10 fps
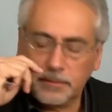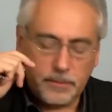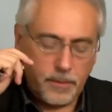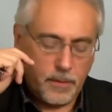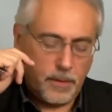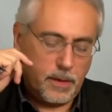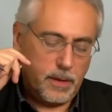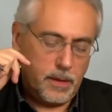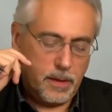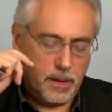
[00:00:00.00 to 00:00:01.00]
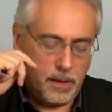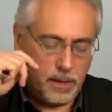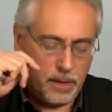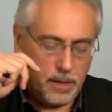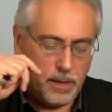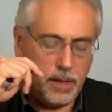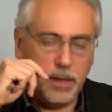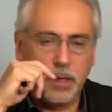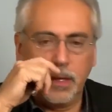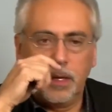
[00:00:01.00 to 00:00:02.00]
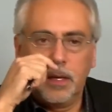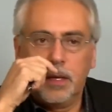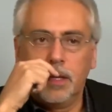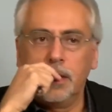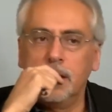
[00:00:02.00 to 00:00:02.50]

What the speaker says: (no one is talking)